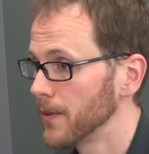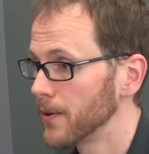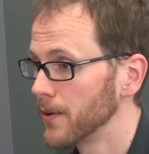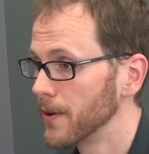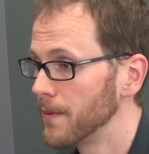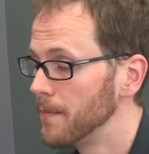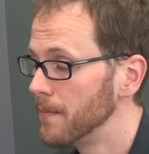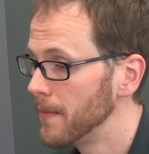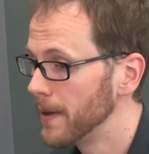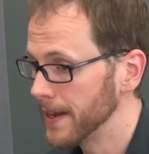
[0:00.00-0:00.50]
They're
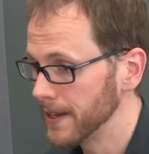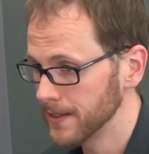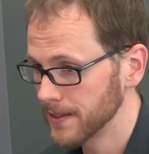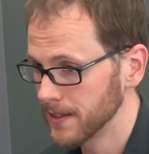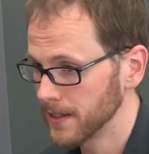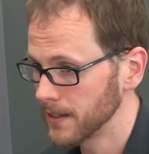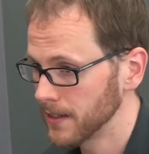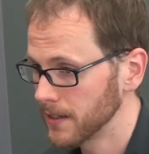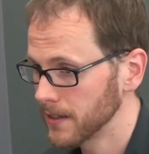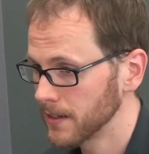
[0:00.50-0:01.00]
an
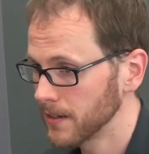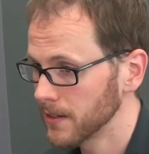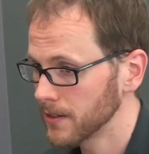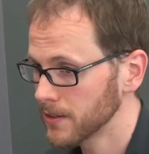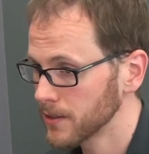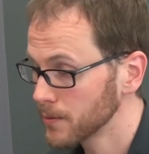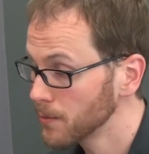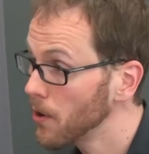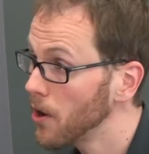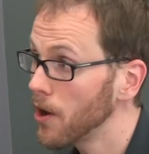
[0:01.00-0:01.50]
amazing
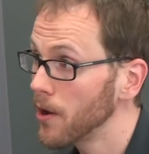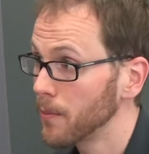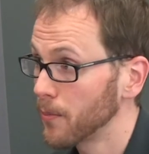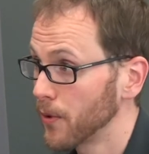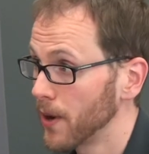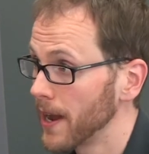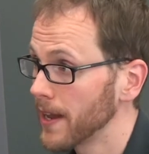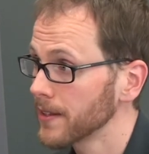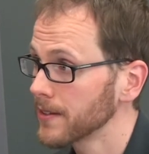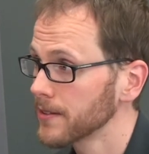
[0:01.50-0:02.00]
small
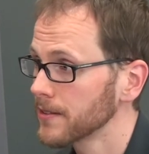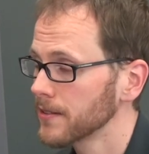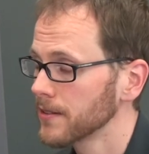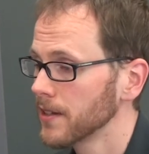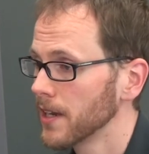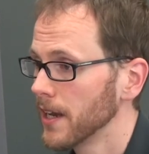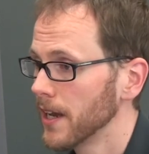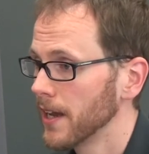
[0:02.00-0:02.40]
press.